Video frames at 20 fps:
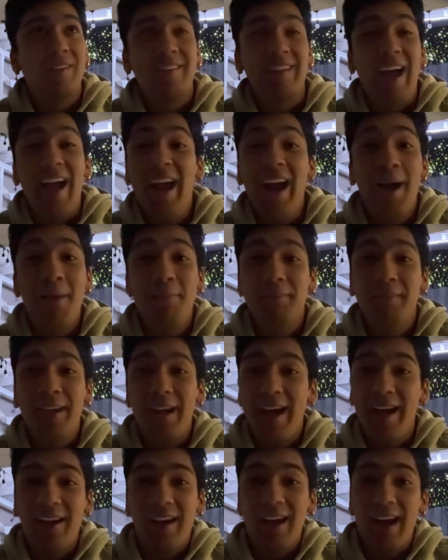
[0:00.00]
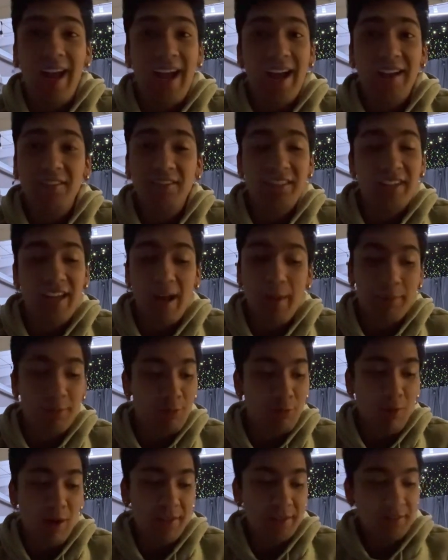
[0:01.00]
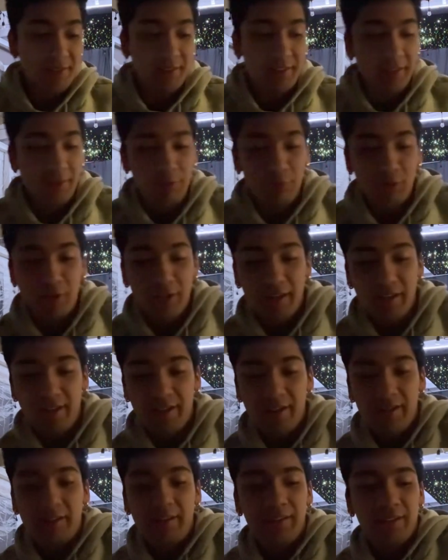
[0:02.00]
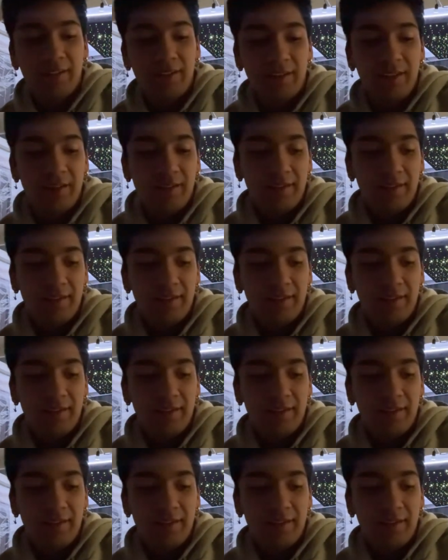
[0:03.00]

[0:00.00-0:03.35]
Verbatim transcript: cause I haven't, I, I actually haven't watched the freaking